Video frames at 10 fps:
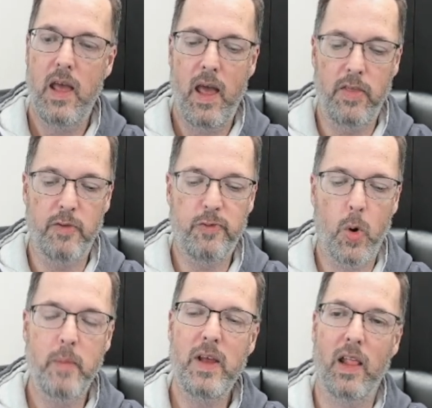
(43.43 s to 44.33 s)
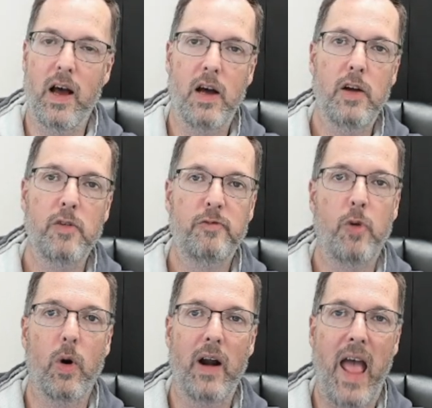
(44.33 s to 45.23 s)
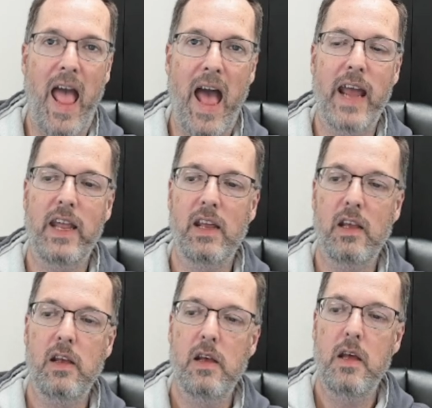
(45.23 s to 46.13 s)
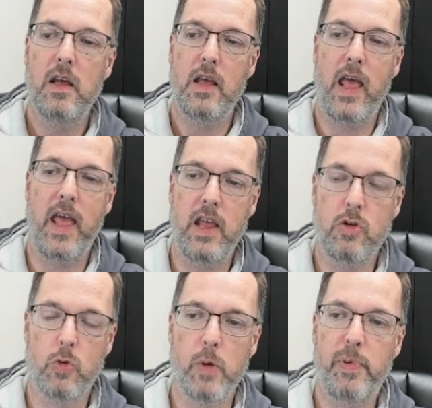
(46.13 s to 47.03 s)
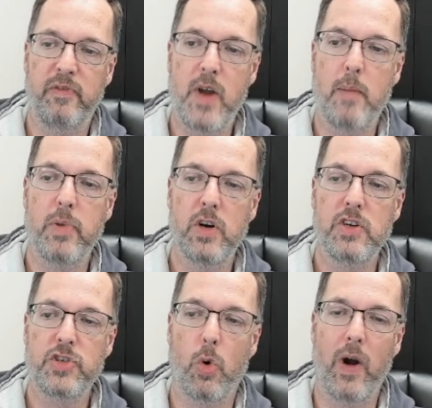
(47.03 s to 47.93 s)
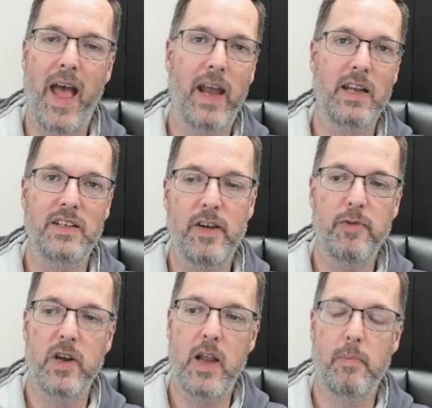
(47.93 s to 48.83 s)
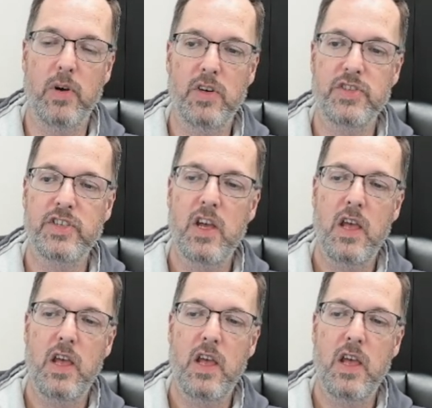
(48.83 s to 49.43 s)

And the formula for adding a group of numbers or adding different numbers,